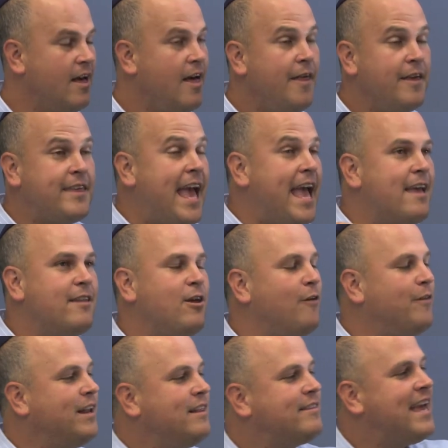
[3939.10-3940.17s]
They say, no,
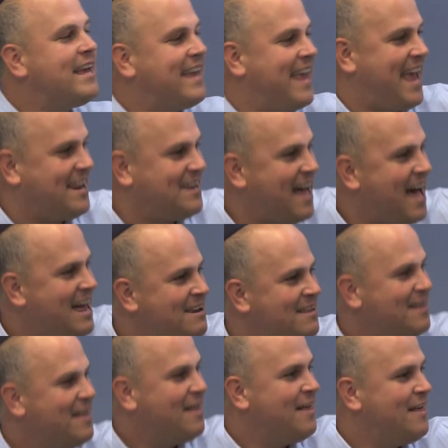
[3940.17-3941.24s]
they didn't say cannot.
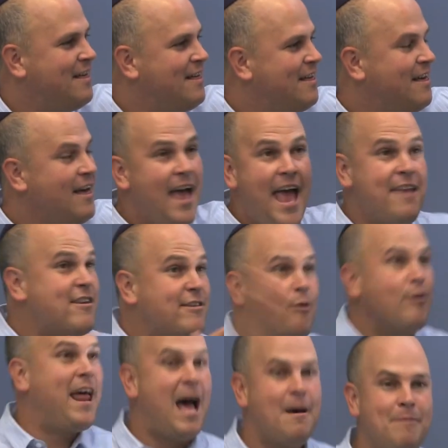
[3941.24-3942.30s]
It just
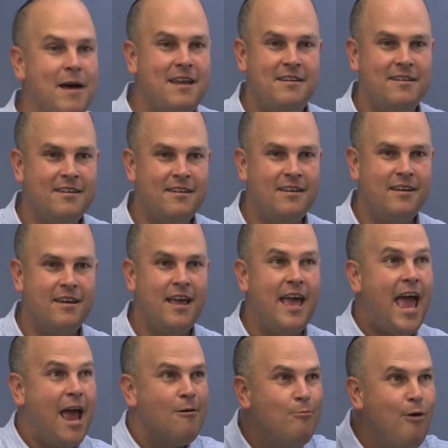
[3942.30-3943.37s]
won't happen.
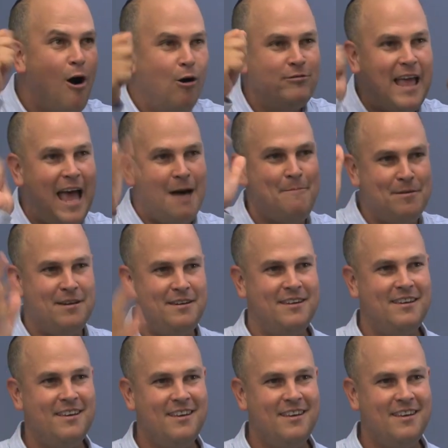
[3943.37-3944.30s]
It won't happen.